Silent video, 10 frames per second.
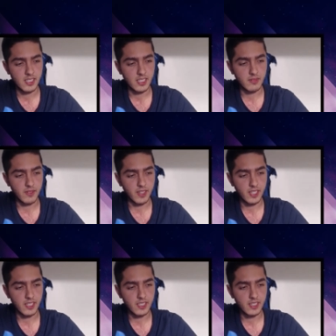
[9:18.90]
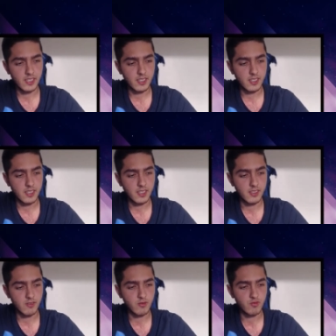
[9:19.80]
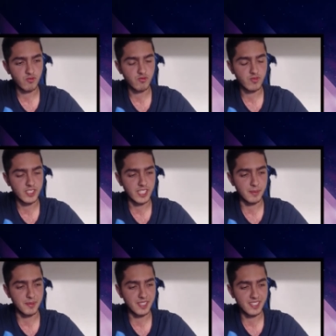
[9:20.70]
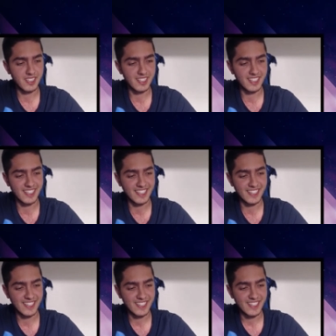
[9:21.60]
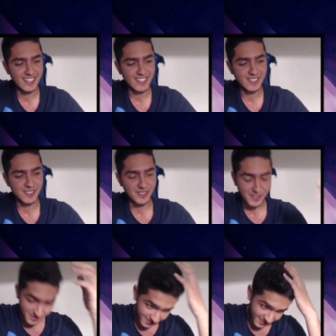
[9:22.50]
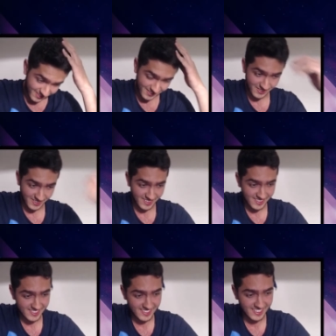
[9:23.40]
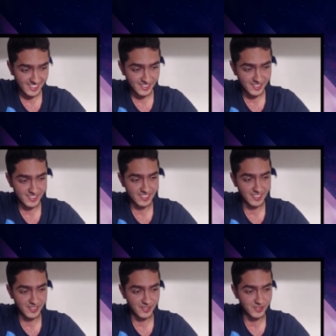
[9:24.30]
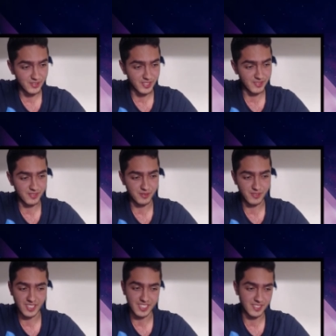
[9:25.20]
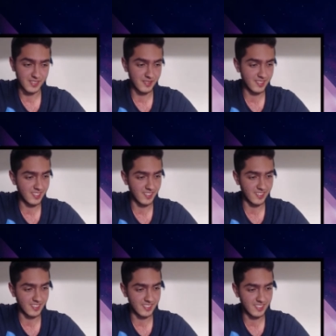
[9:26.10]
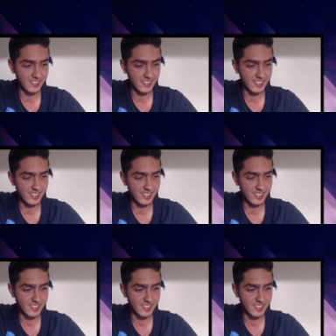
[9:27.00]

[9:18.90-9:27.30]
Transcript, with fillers: If I get... Damn it. So, oh god, he got the one hundred. Oh, that sucks.